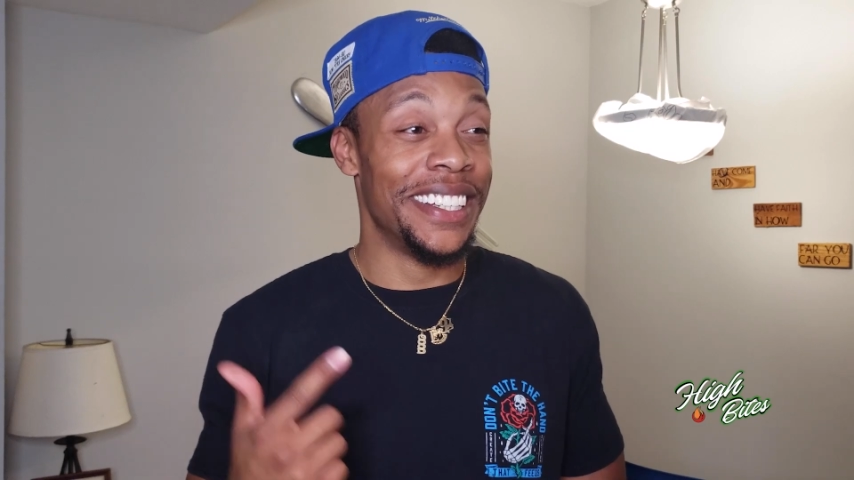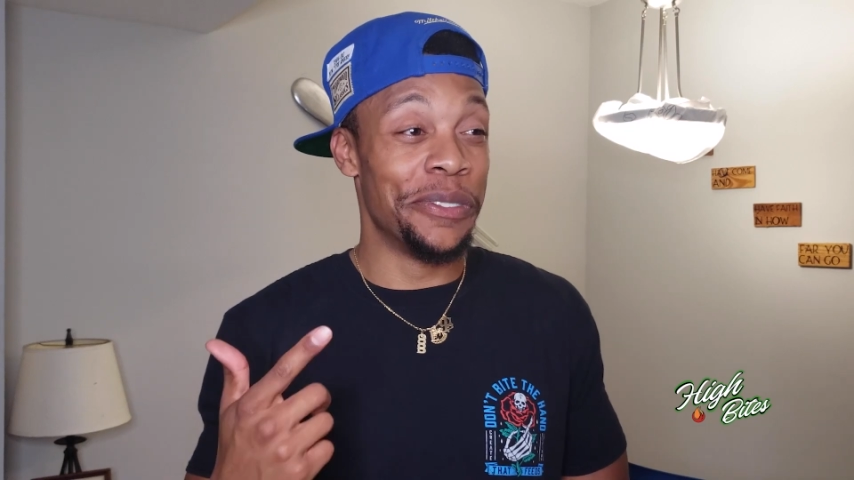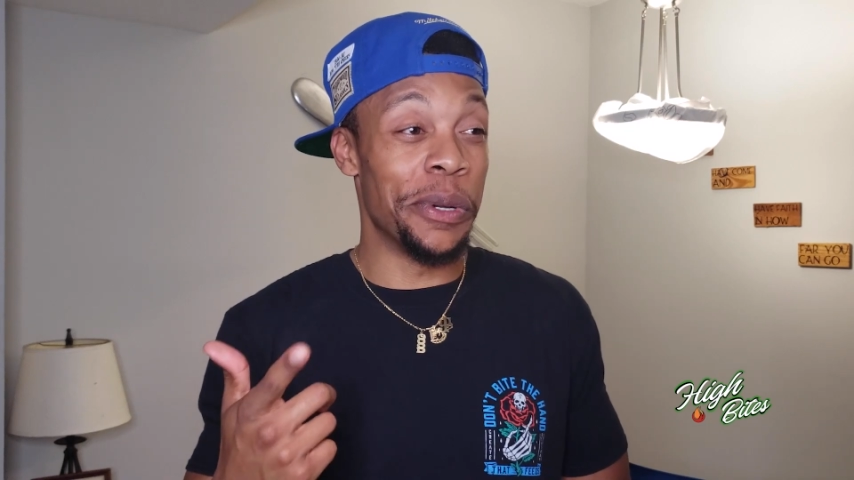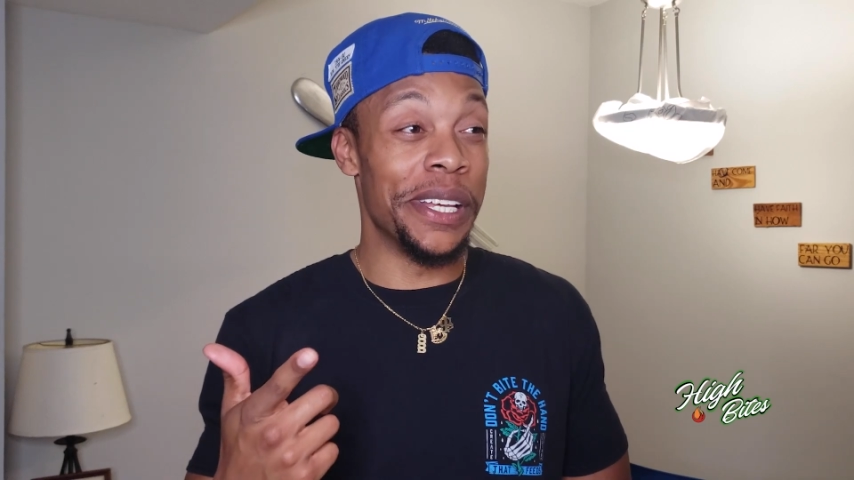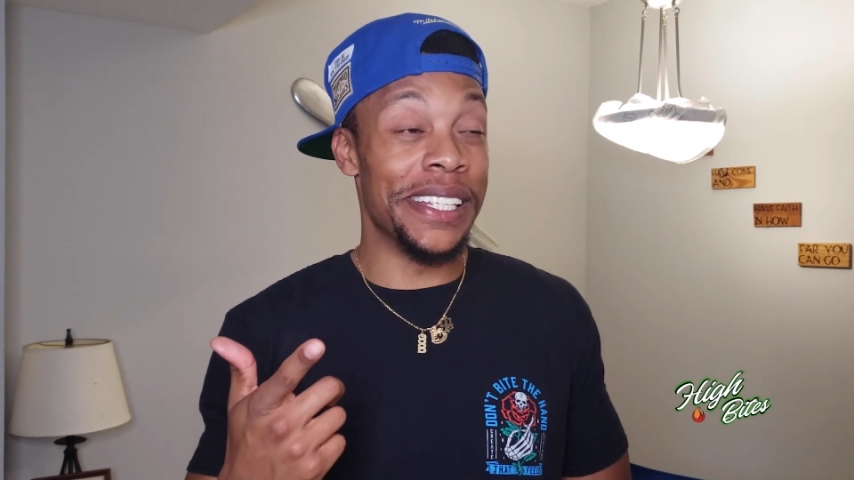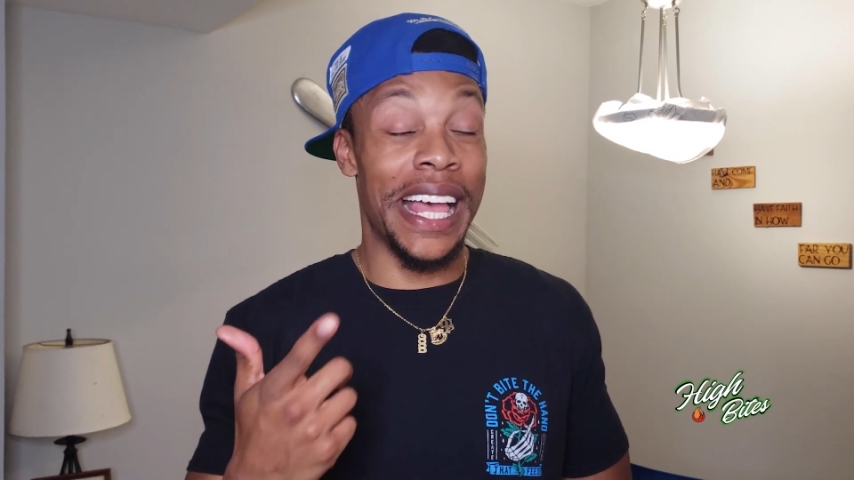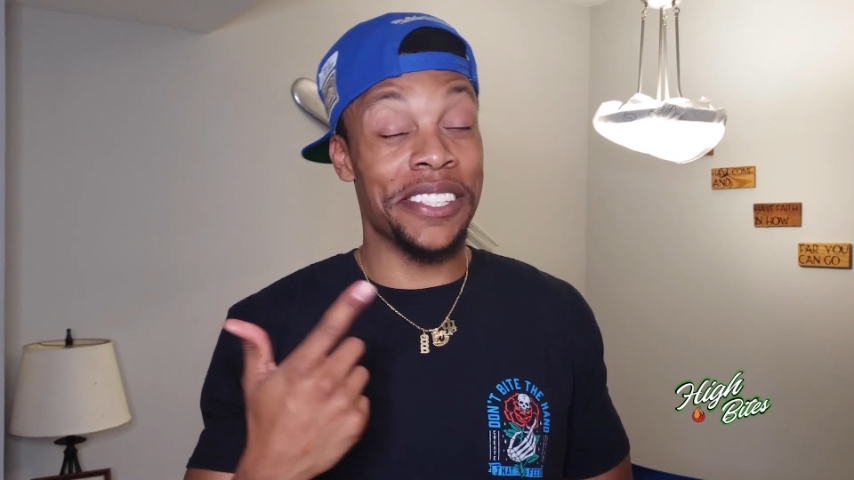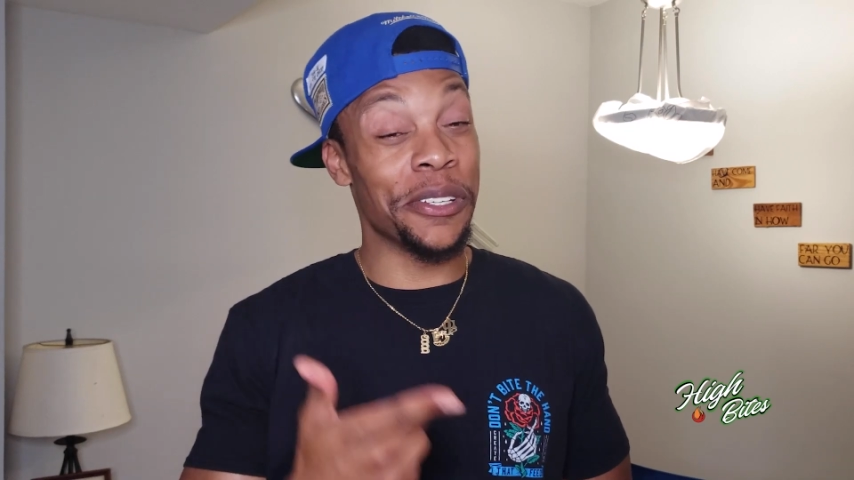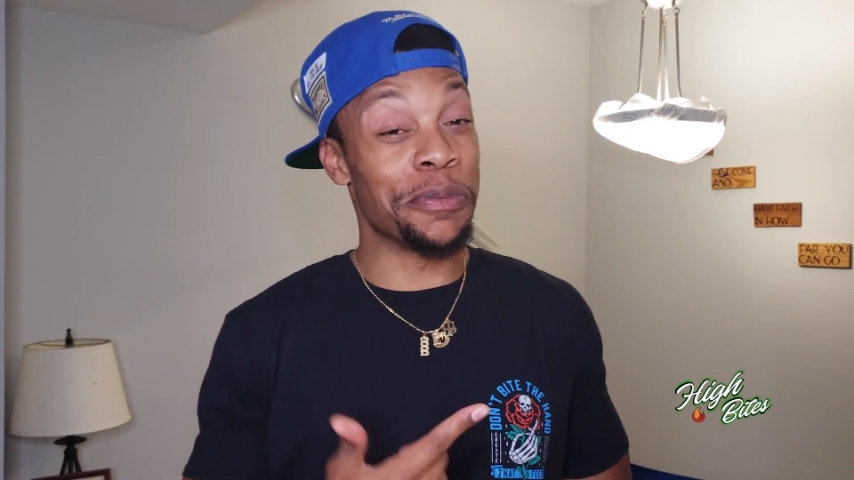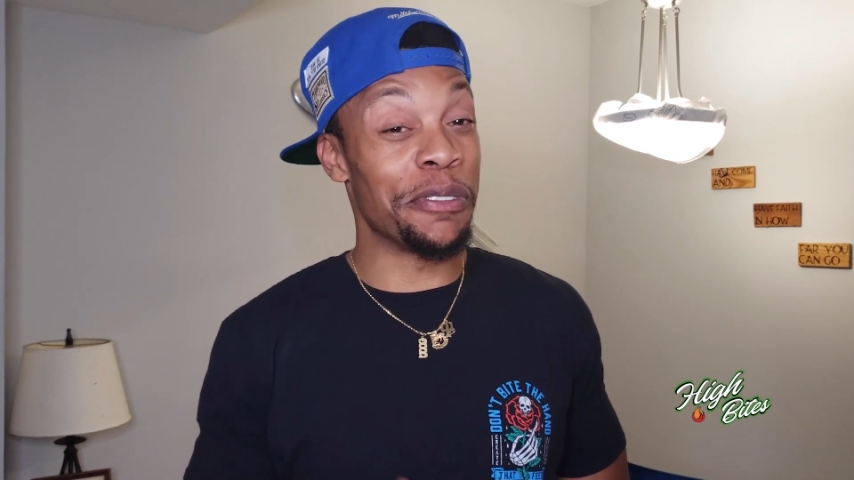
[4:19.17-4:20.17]
was I
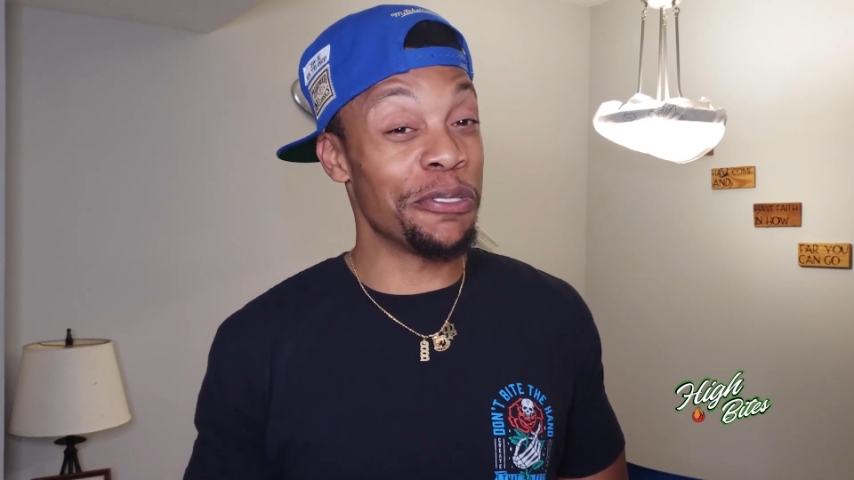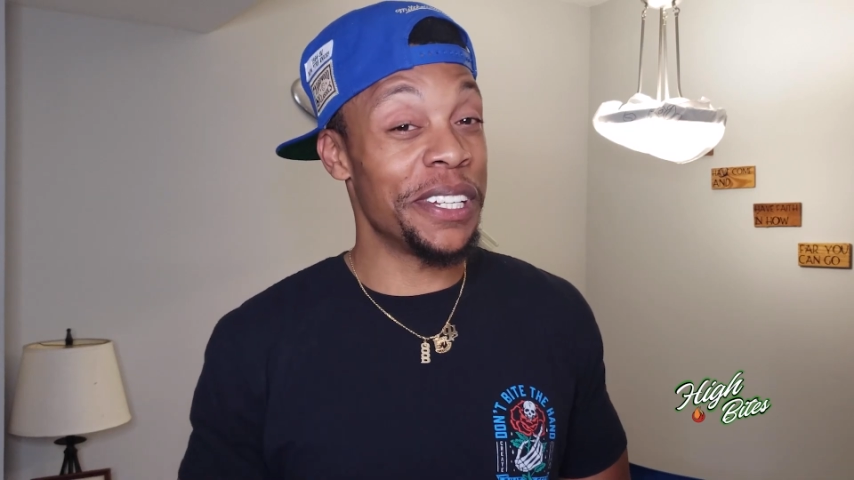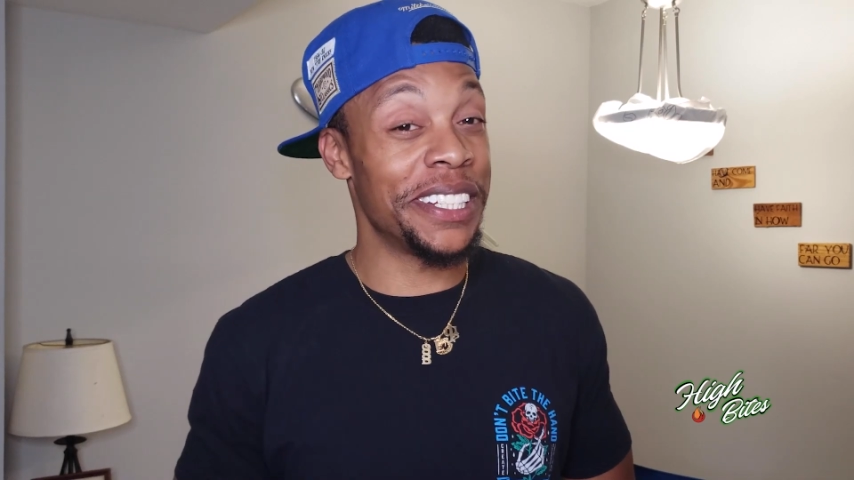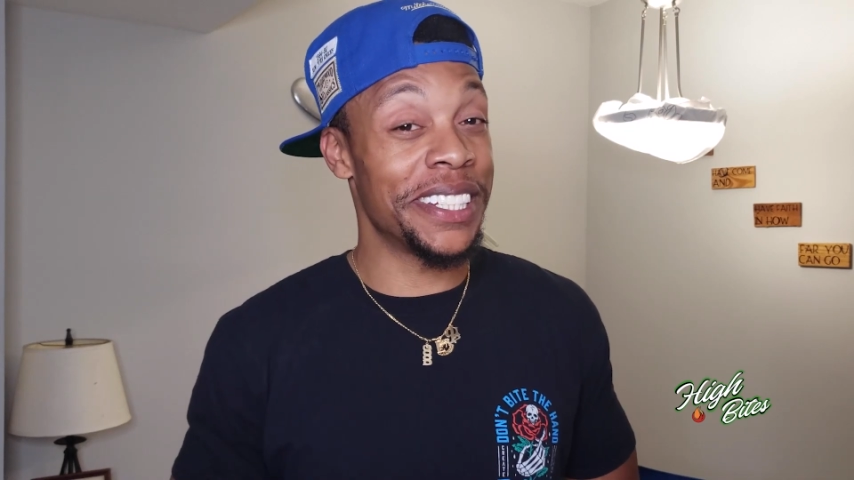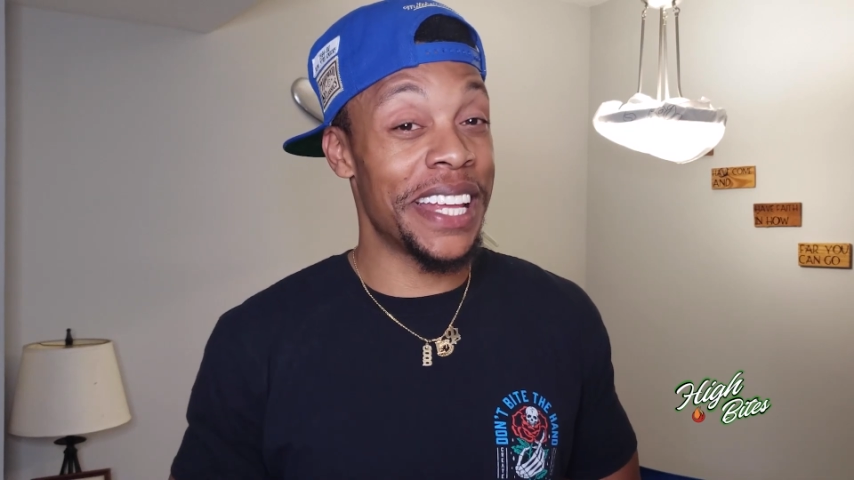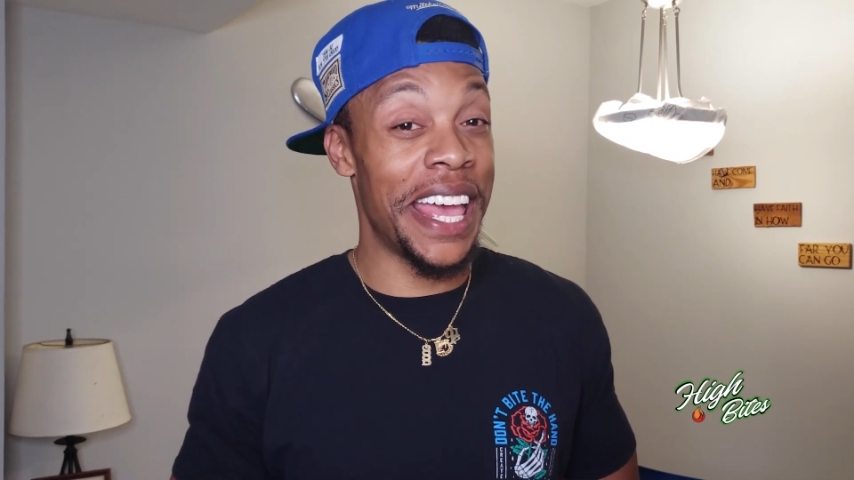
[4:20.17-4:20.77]
searched my fridge